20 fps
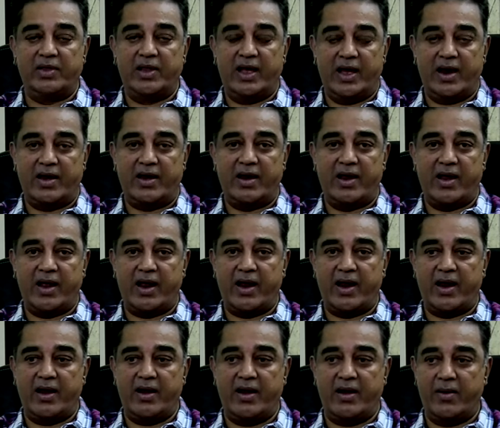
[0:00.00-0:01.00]
in that.
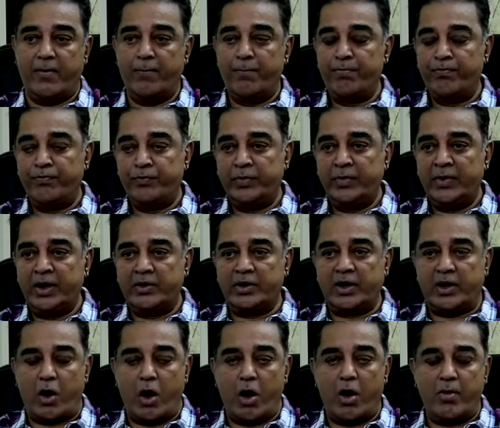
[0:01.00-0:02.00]
And
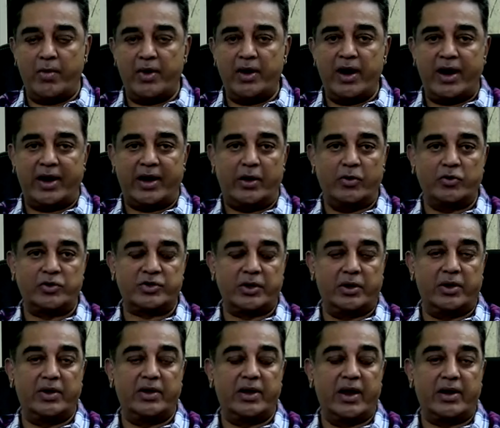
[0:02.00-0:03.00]
the common
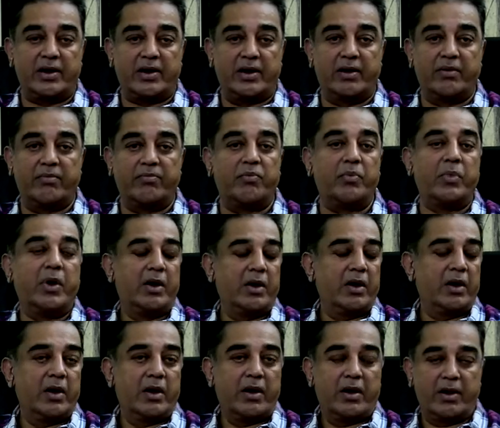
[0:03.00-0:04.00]
accusal that
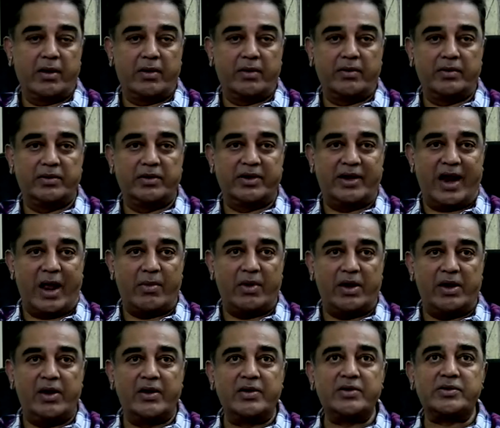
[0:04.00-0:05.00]
uh, uh, the
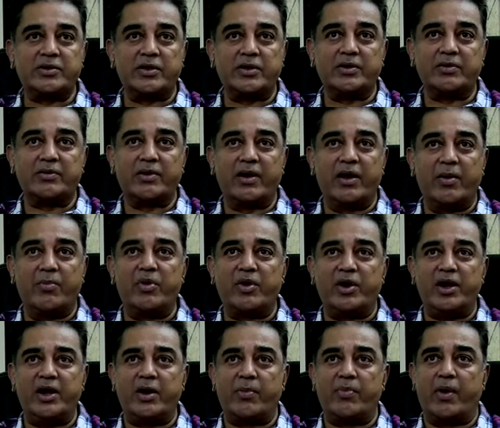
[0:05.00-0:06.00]
Tamilians are uh,
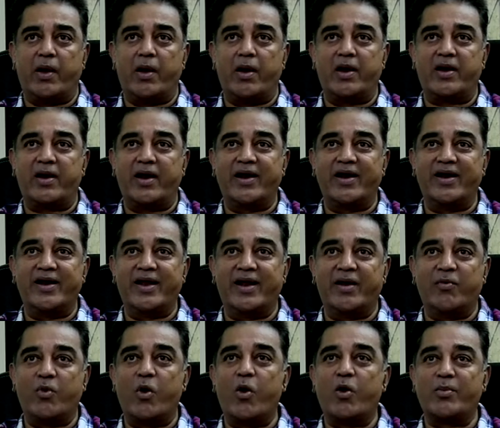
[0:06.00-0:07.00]
breed apart and
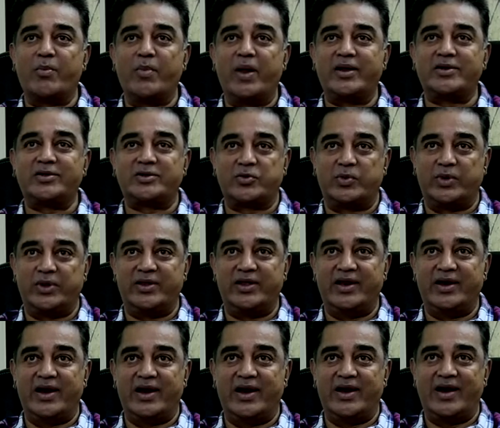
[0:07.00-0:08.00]
they won't mix with
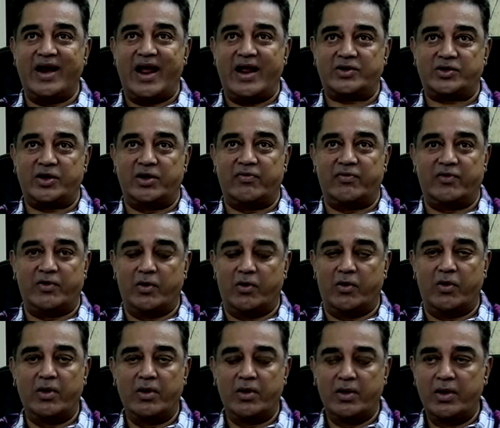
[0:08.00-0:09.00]
the national
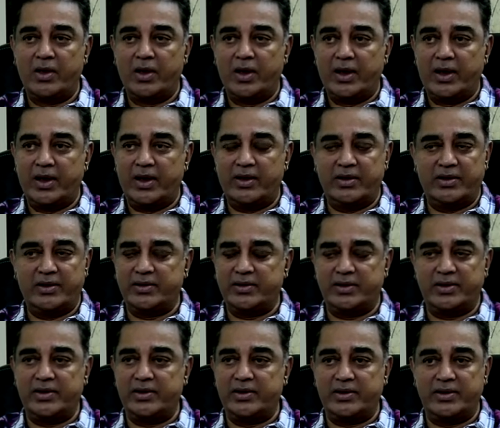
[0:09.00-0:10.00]
flow
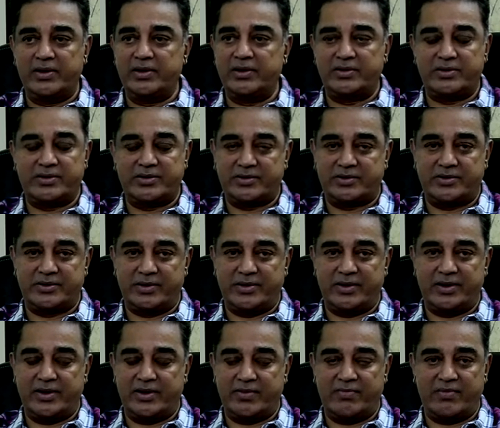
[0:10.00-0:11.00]
is, is
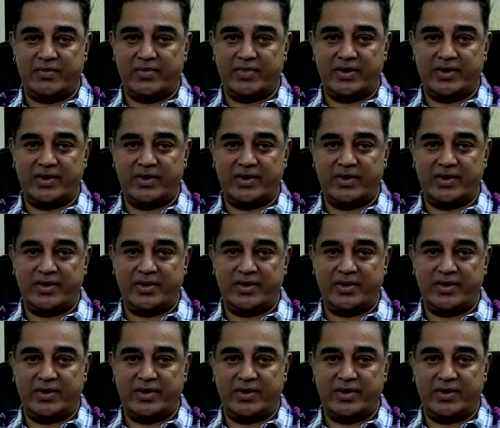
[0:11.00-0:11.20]
uh,